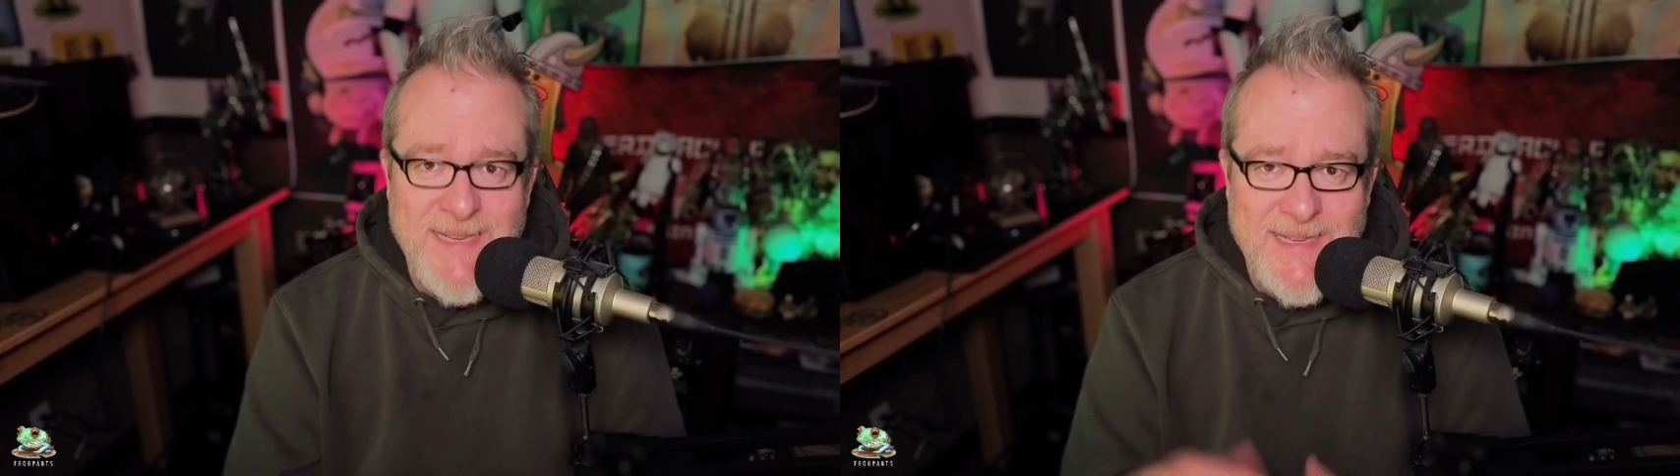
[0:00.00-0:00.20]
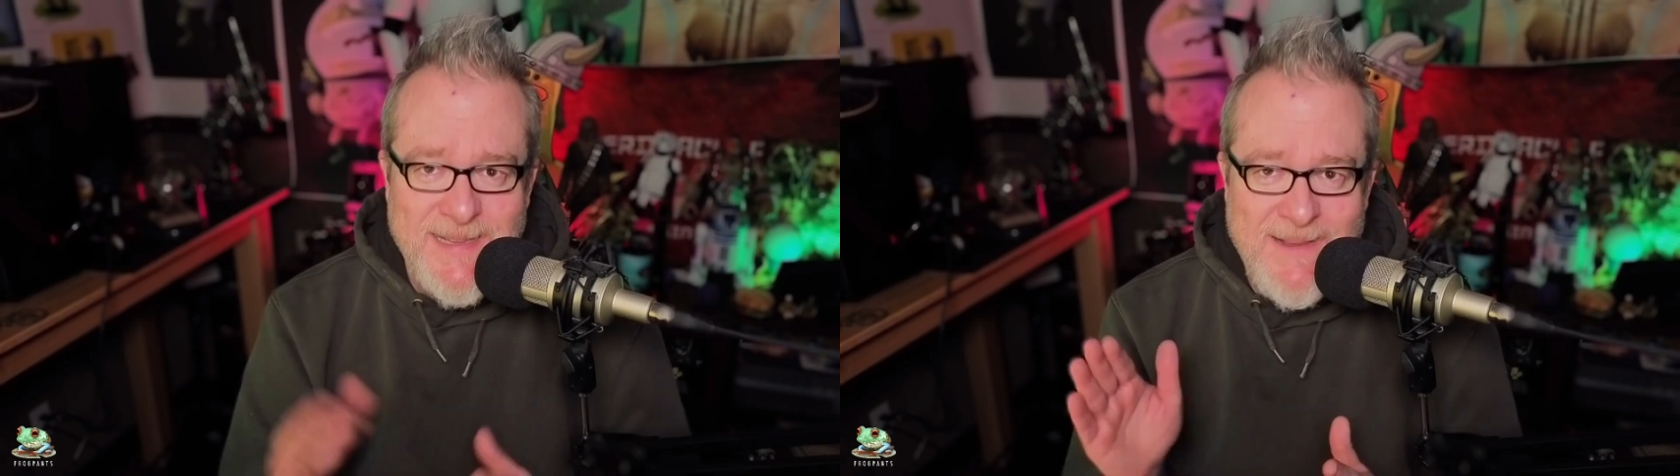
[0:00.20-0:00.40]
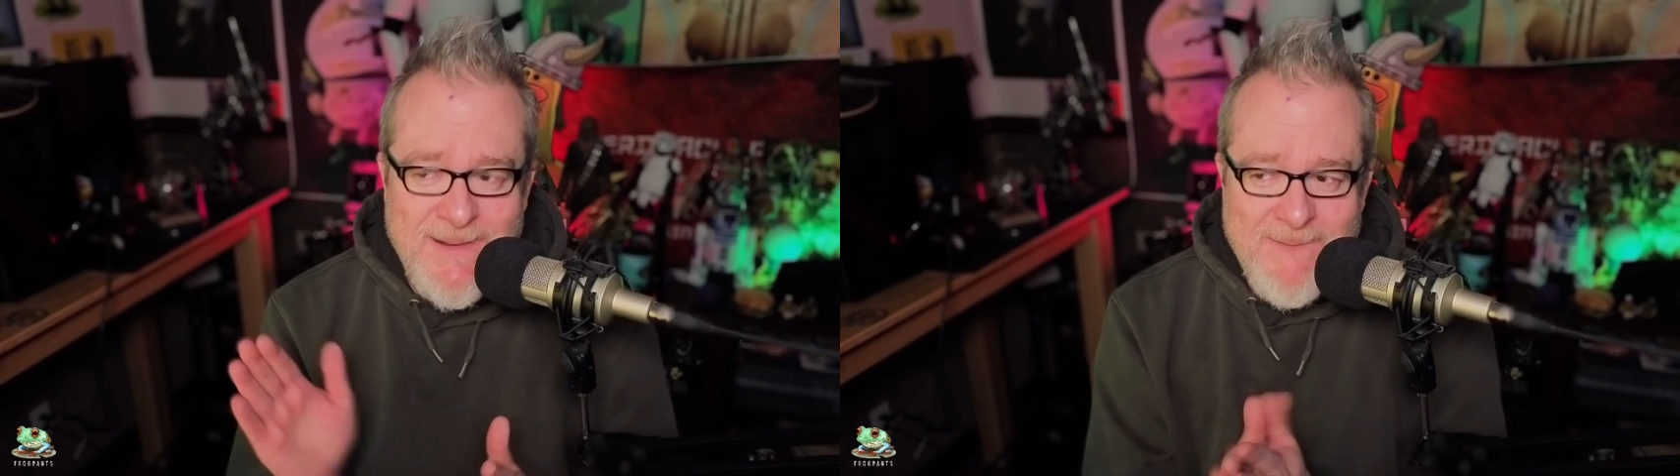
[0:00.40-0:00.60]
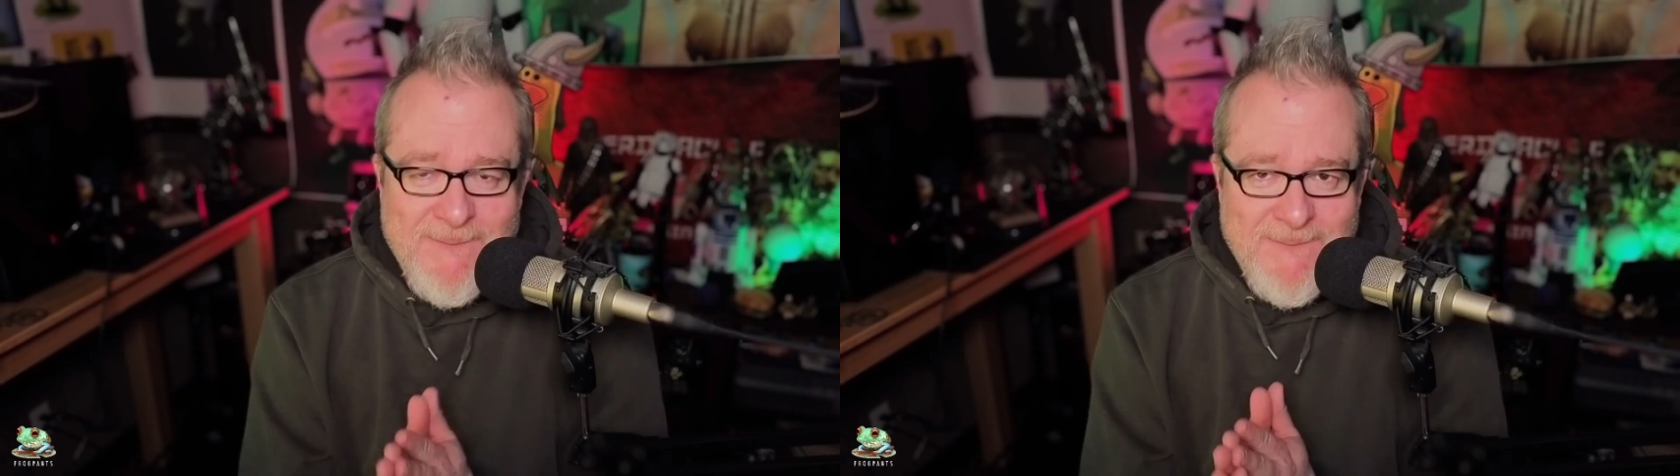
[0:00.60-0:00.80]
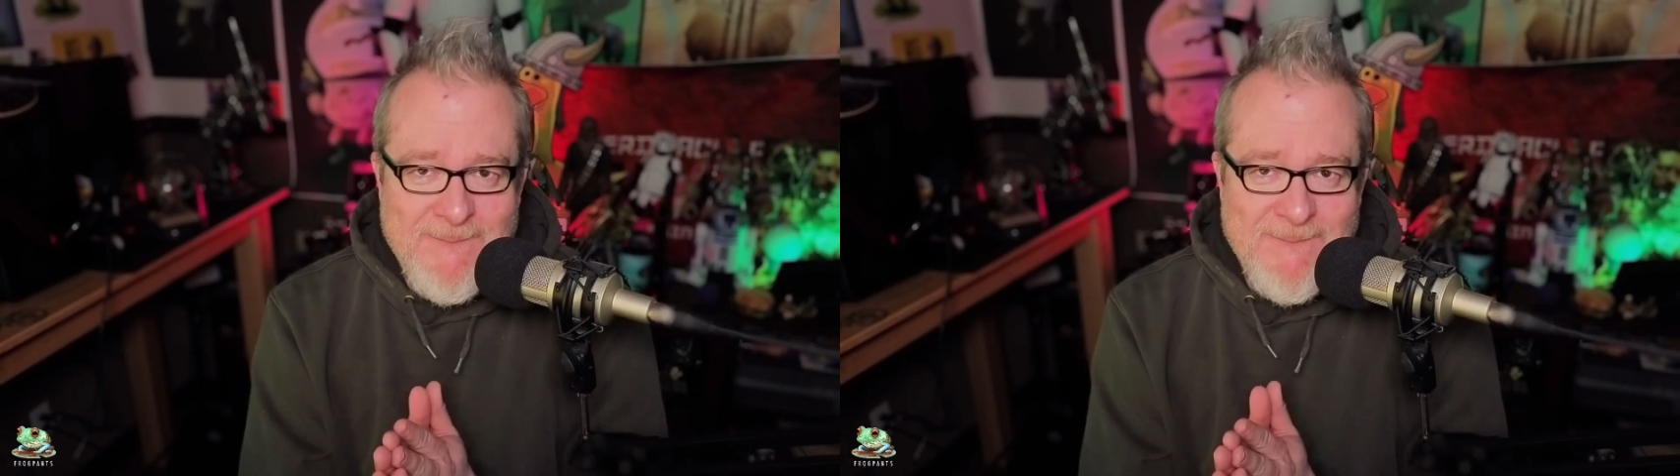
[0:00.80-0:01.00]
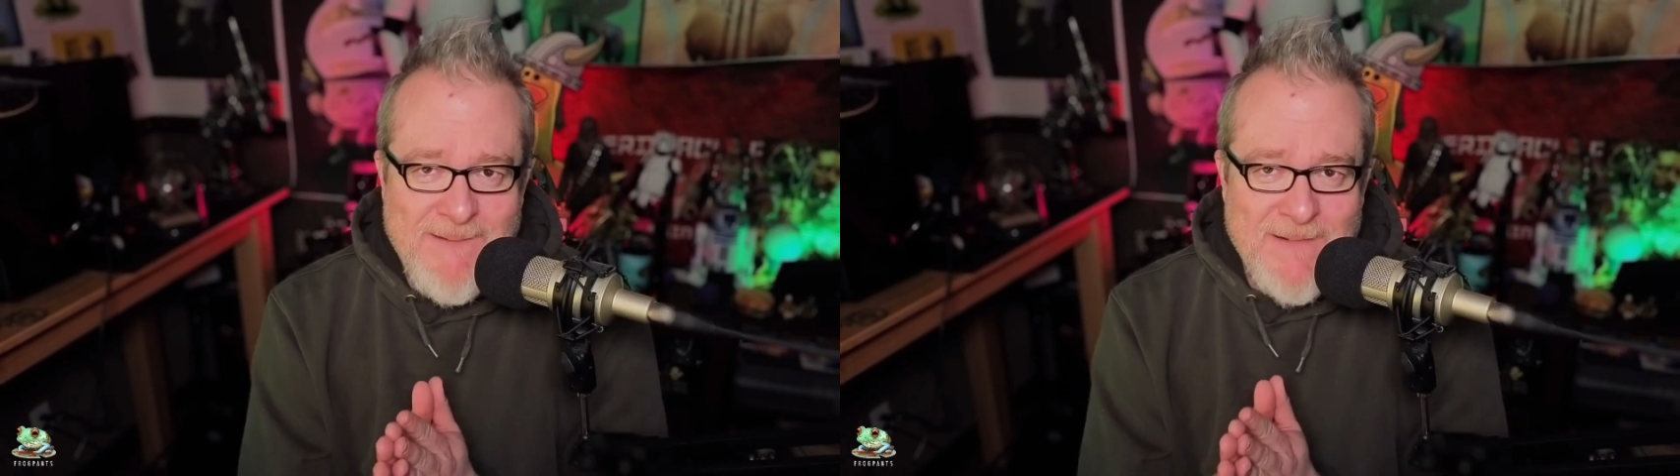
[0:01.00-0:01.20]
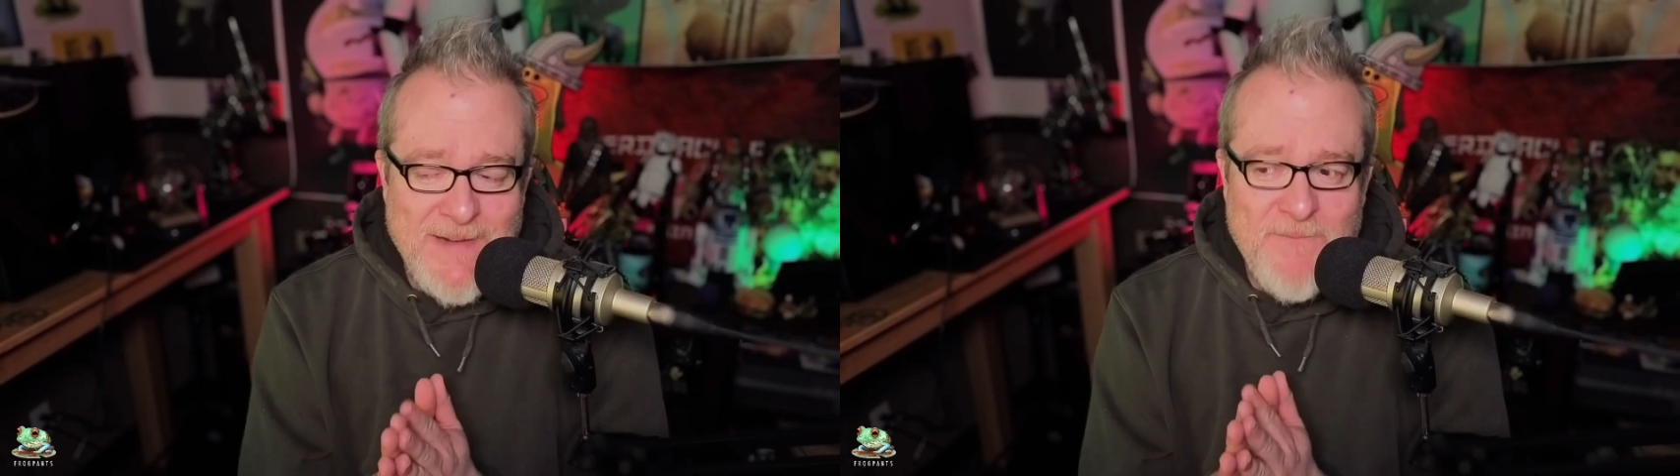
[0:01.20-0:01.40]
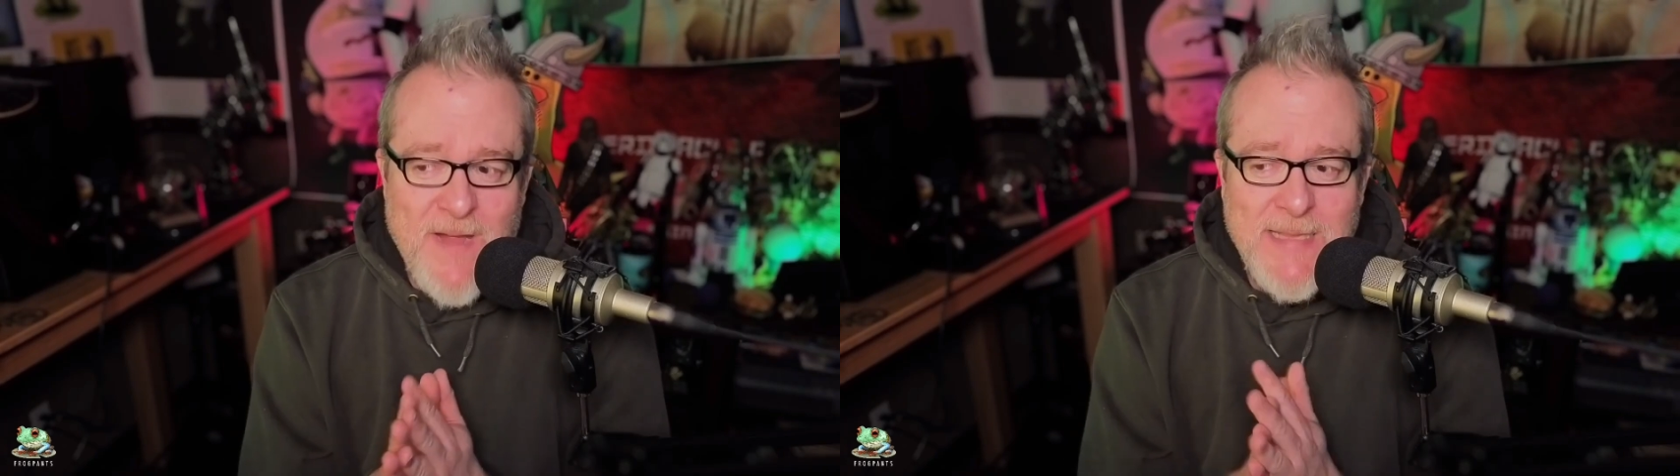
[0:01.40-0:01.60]
I'm going
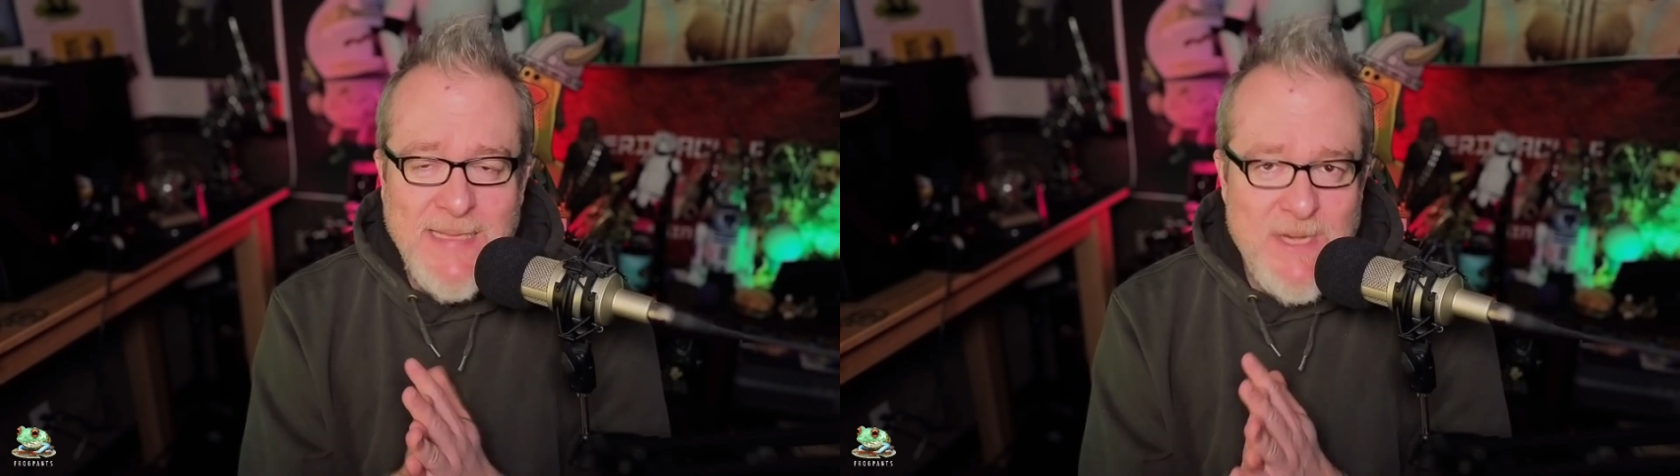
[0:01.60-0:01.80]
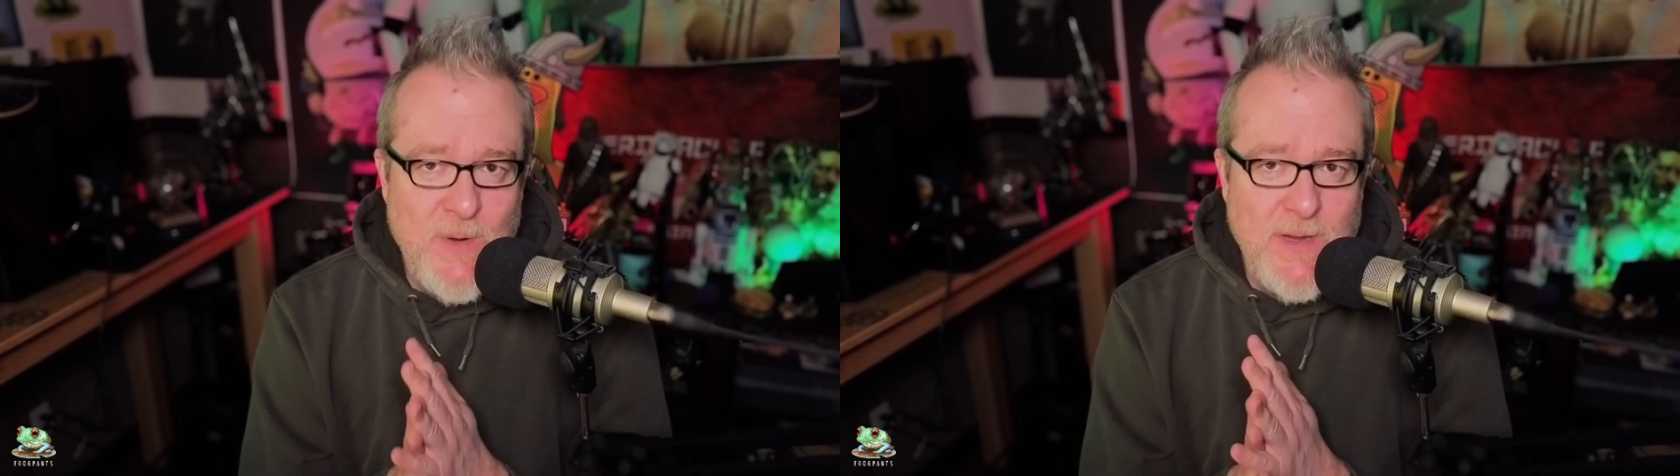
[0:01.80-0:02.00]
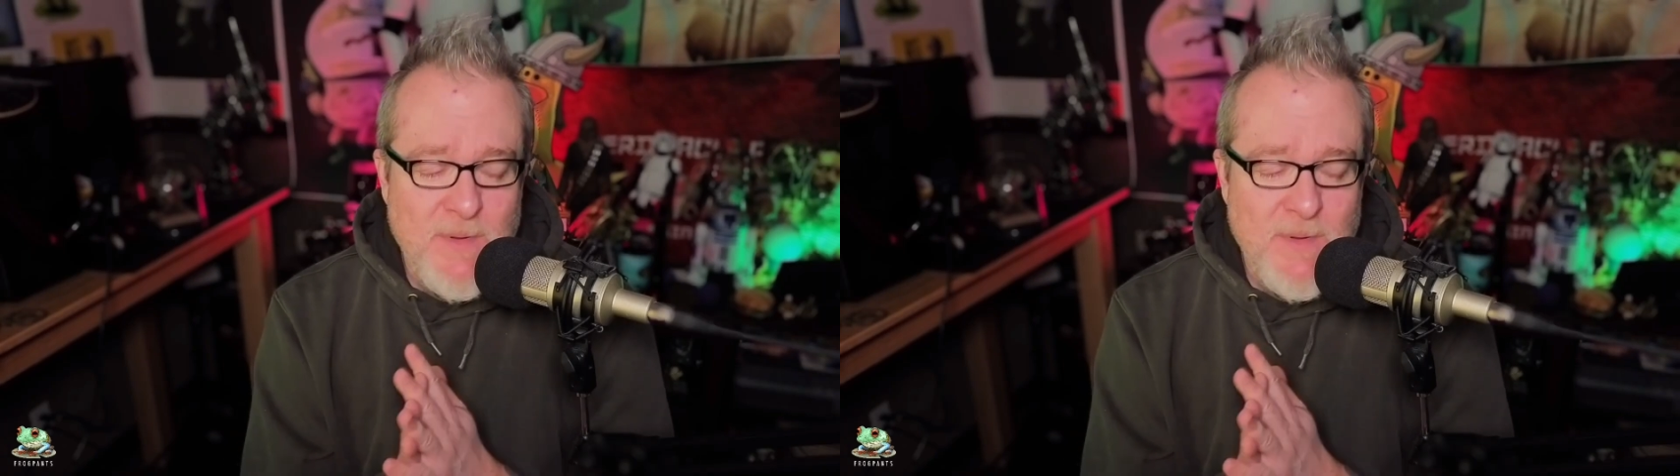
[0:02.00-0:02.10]
to finally do it.